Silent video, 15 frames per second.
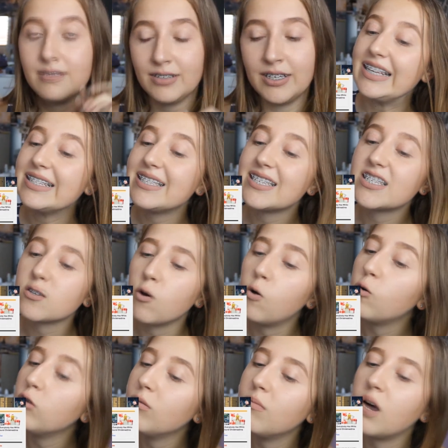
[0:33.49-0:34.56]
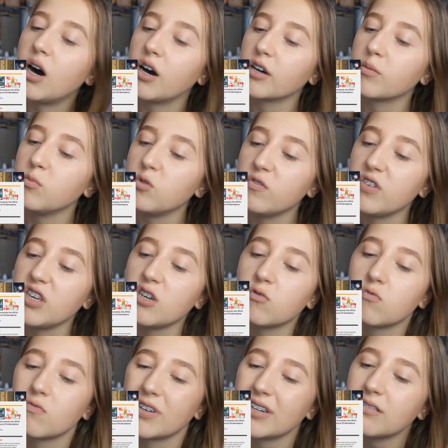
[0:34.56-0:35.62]
Is this Hallmark movie
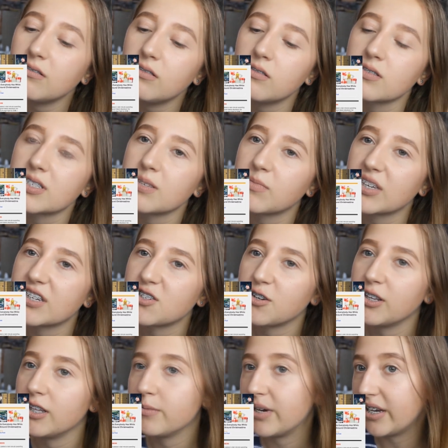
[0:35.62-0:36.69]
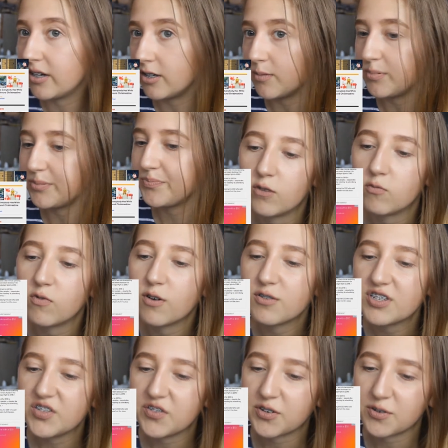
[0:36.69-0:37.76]
real or something I totally made up? A
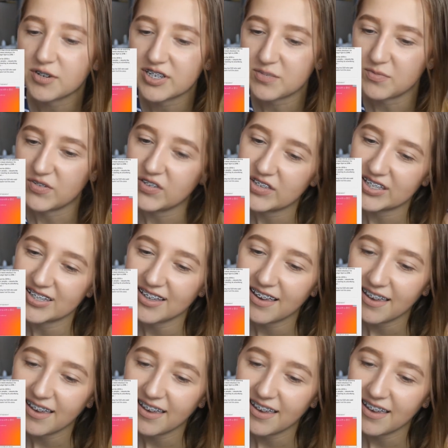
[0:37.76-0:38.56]
Rose for Christmas.